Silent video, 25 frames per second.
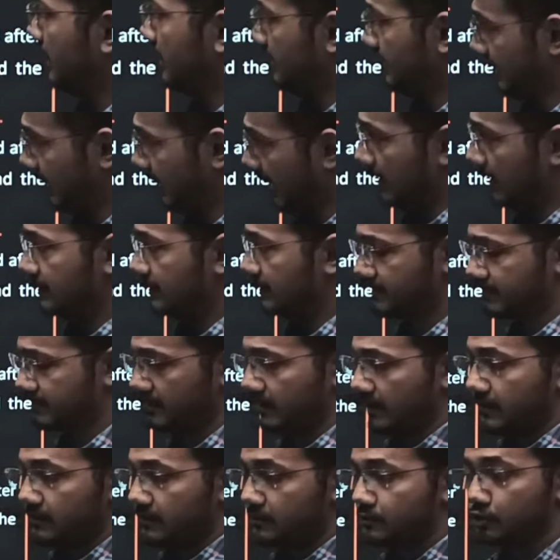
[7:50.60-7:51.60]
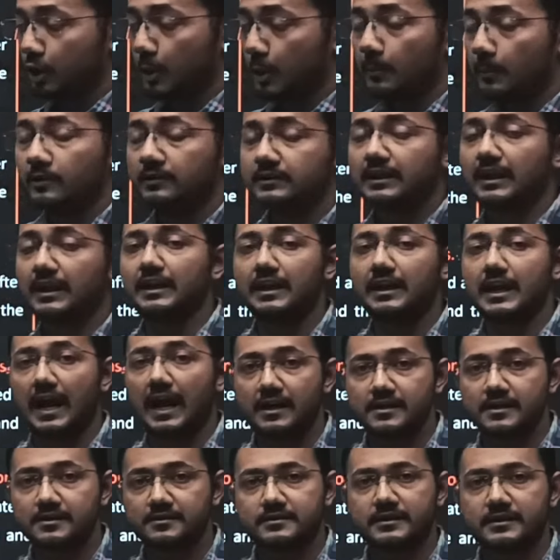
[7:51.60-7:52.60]
next sobotke
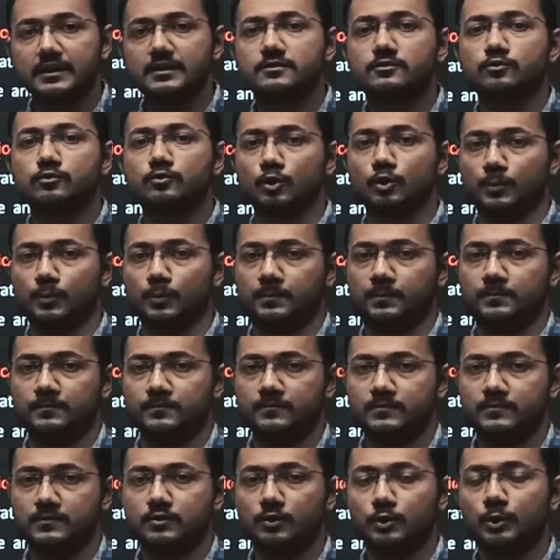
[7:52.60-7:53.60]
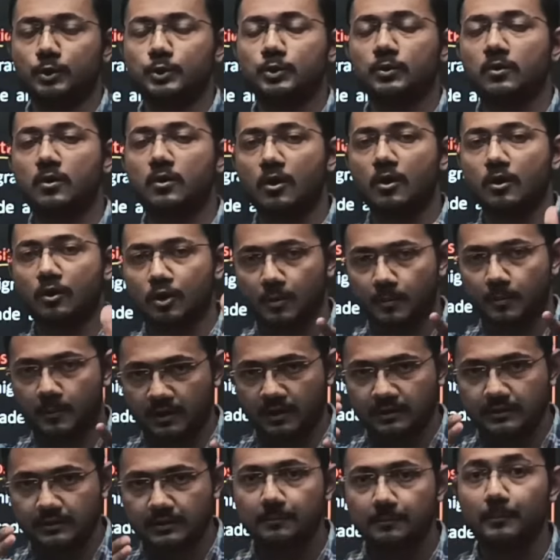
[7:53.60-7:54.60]
largest group juntu
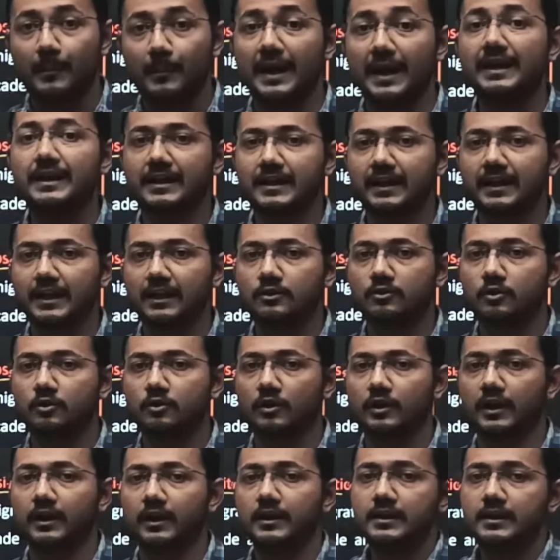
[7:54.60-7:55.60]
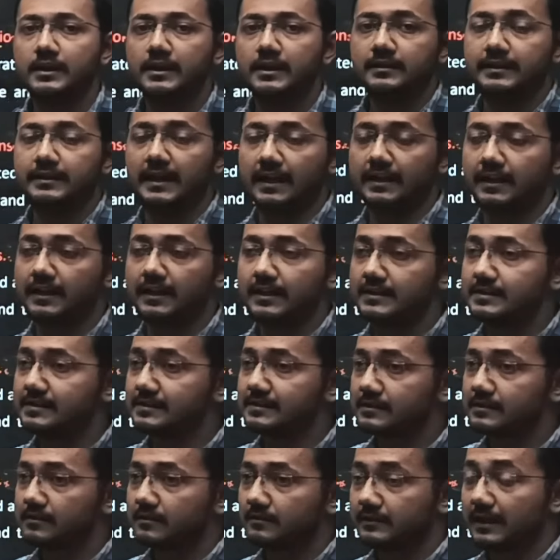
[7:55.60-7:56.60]
akhomot migrate kore
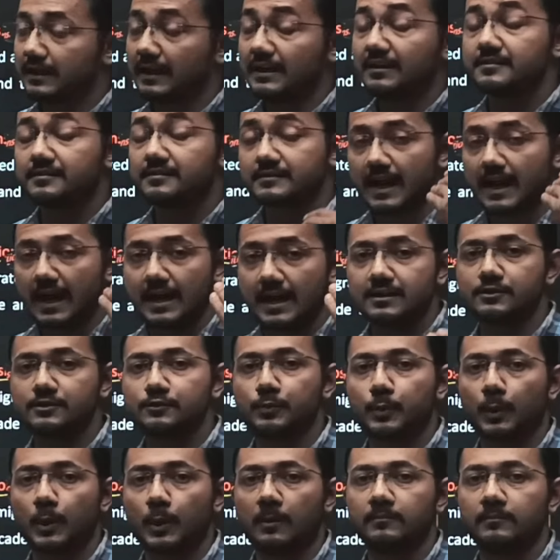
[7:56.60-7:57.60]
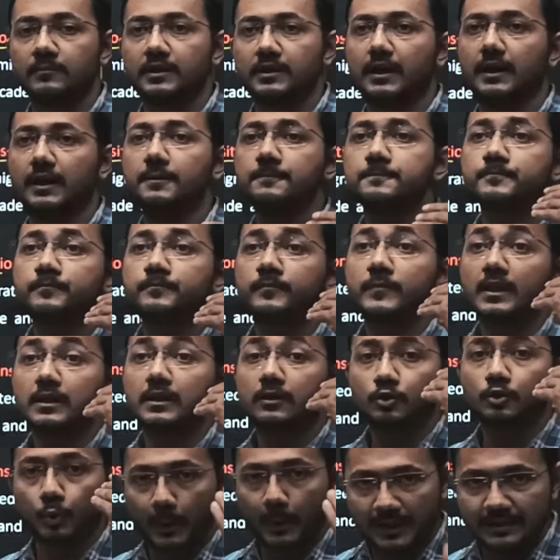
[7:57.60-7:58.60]
that starts from the
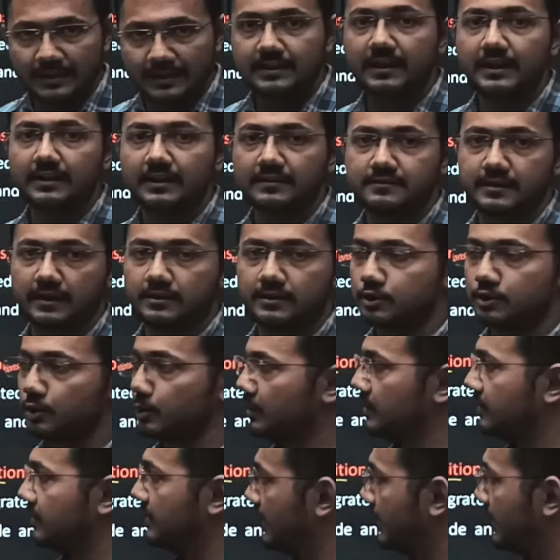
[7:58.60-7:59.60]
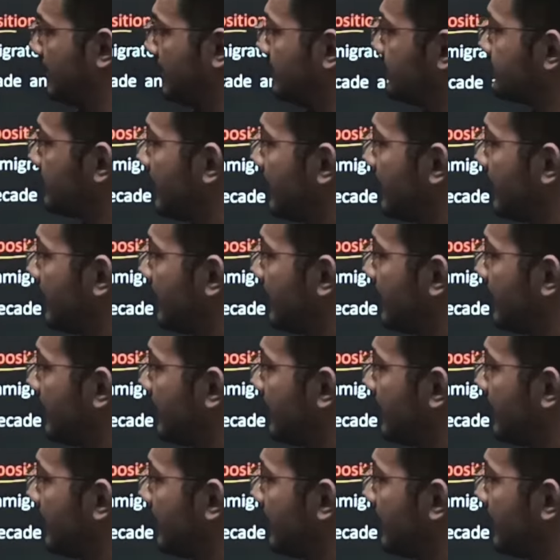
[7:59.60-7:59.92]
20th century that is